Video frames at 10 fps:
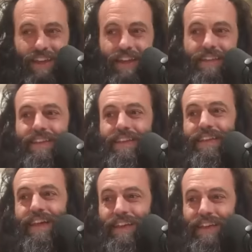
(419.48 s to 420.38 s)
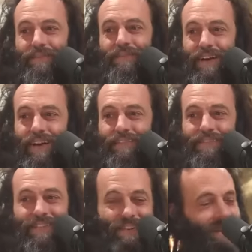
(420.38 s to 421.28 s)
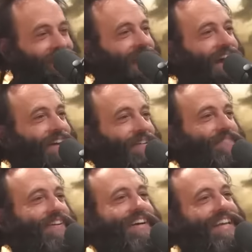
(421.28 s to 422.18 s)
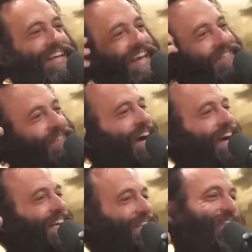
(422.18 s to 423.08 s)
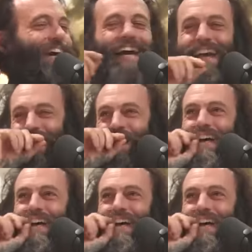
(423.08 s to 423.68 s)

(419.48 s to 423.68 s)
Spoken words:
In 1995. Well, now I'm fucking giving my age away.